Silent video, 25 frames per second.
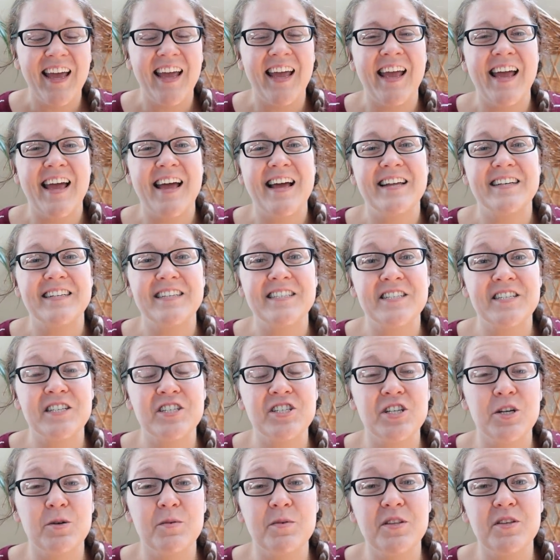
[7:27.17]
And
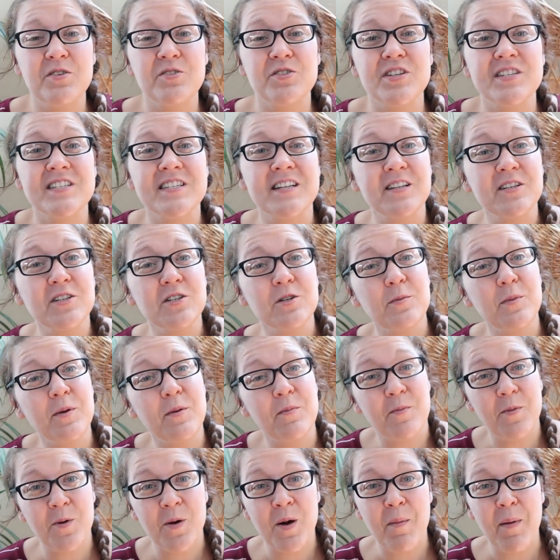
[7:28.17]
to share with you just a little
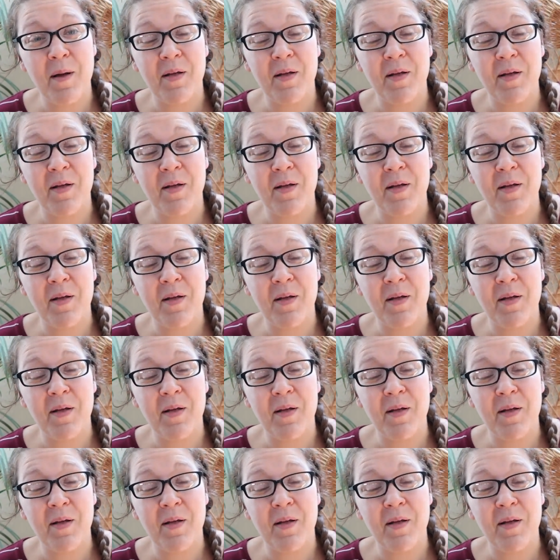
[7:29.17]
bit more